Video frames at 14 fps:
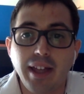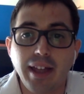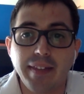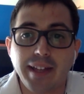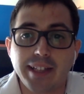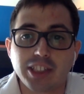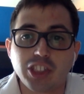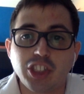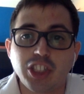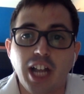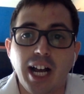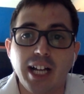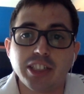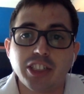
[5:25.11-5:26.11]
and that's
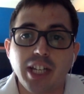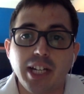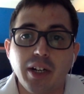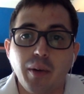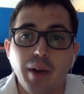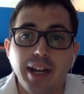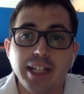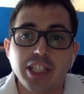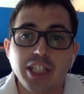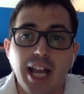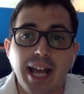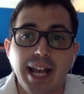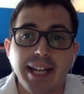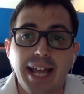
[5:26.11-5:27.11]
John, John,
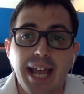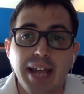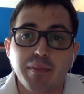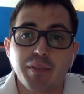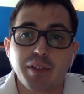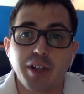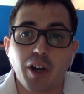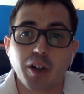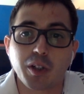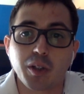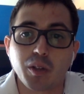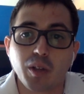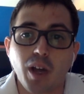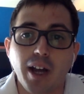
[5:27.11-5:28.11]

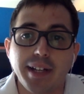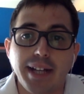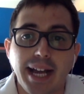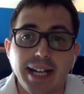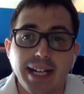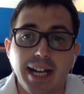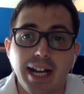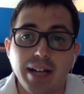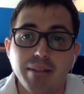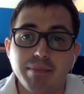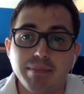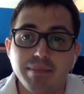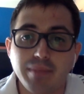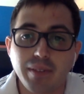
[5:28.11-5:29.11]
@fornarolaw.com.
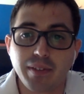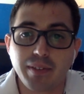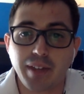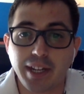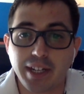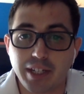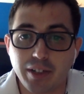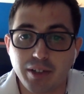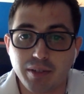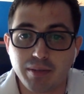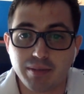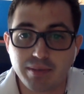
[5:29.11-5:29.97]
Thank you.